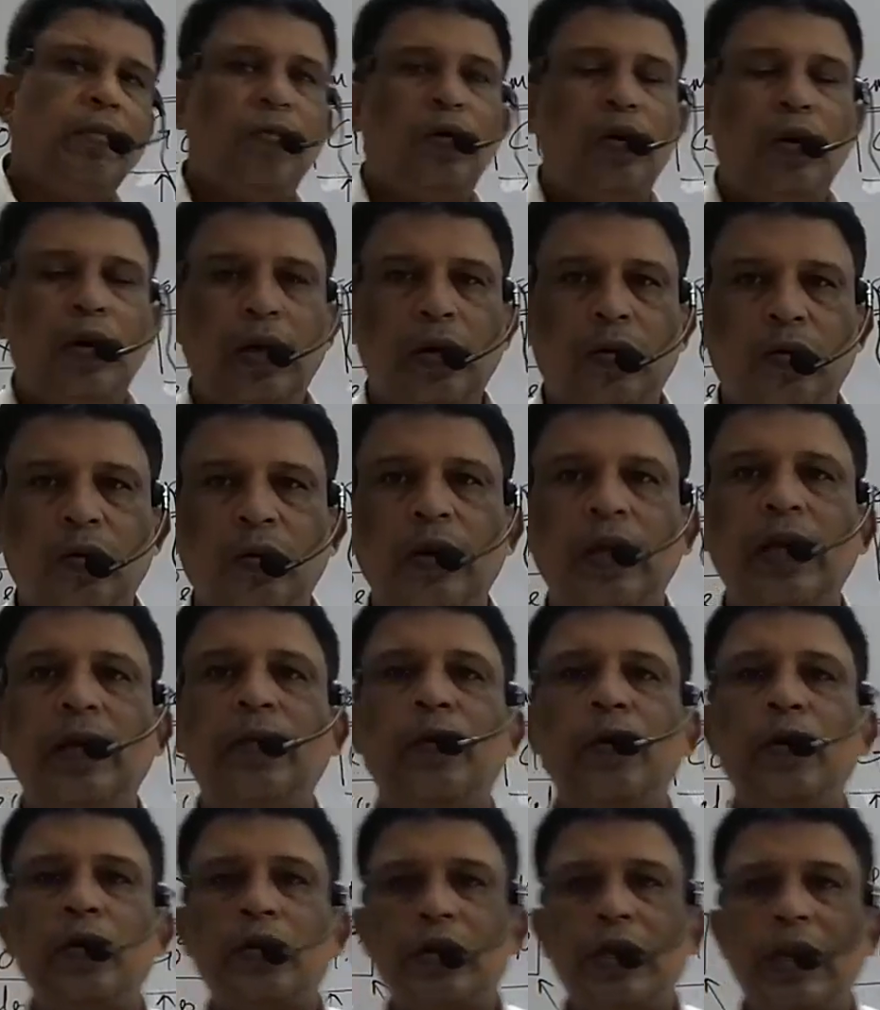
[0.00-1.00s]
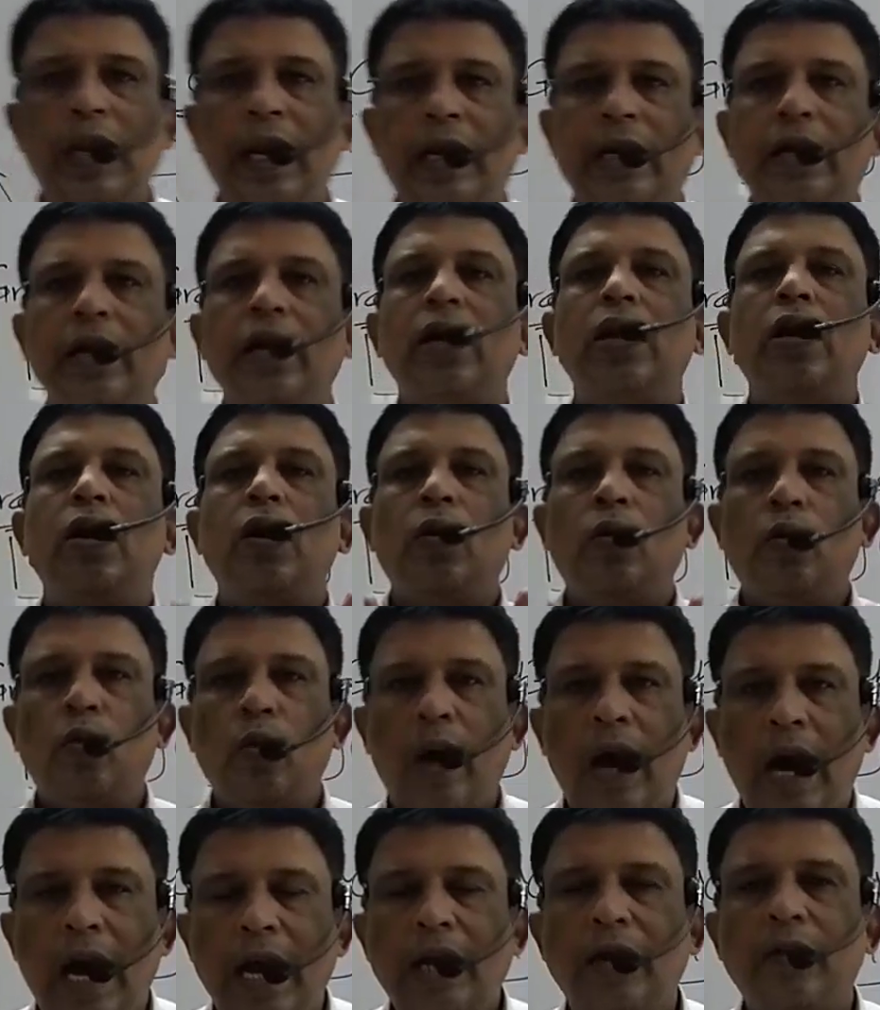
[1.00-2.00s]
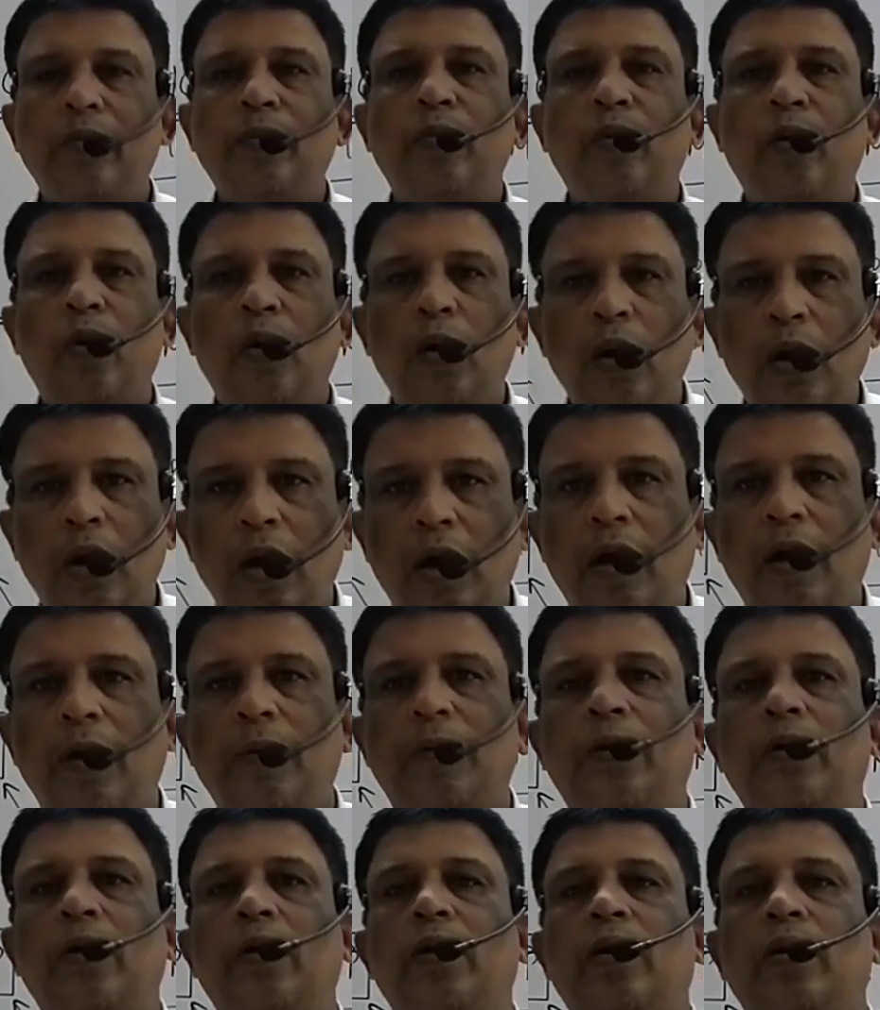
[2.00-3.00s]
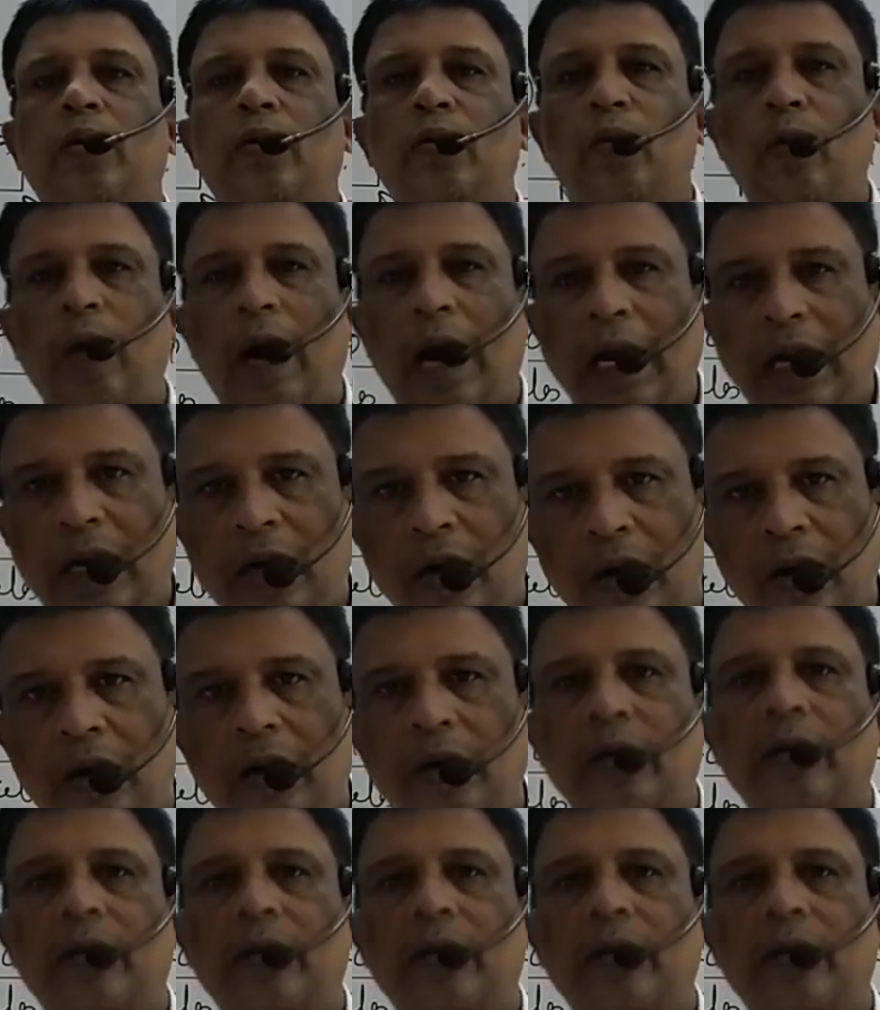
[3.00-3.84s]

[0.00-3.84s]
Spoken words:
molecule, if you select 1 mole of water